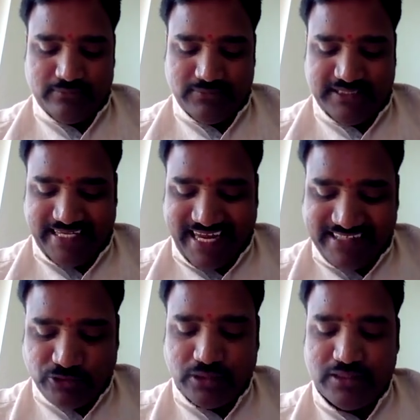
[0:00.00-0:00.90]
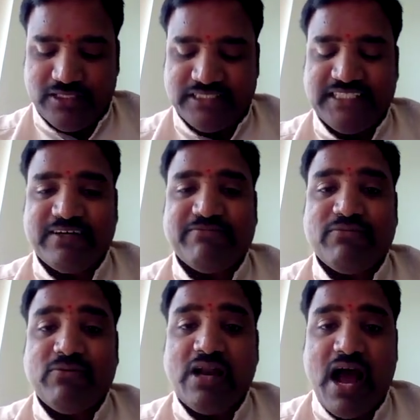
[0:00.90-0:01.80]
the eternity of
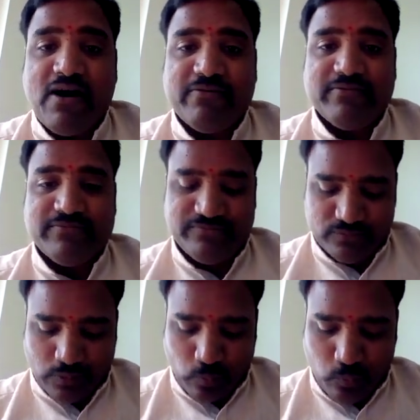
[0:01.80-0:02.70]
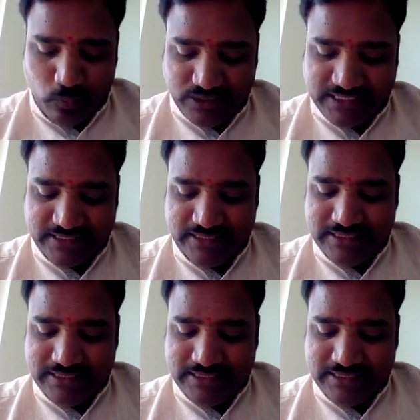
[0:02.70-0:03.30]
love with